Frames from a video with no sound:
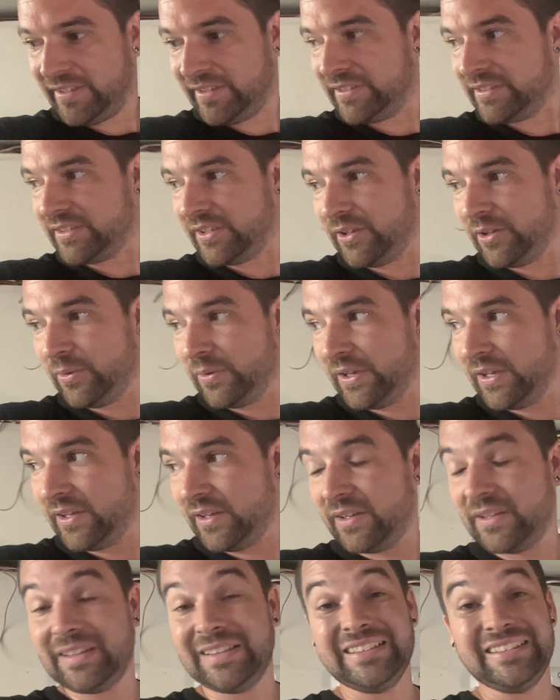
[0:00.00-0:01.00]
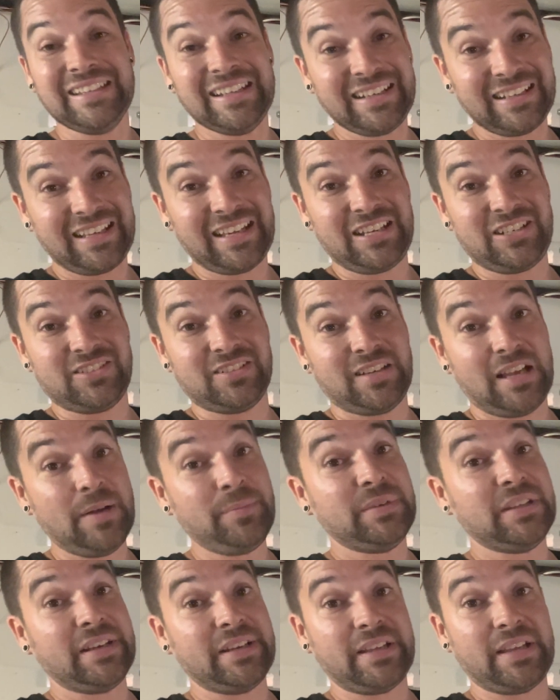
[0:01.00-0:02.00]
So dedication.
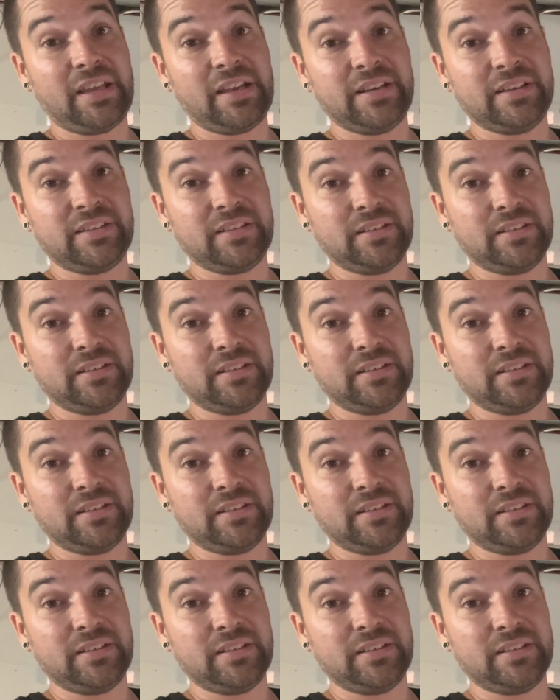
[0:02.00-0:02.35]
I'm dedicated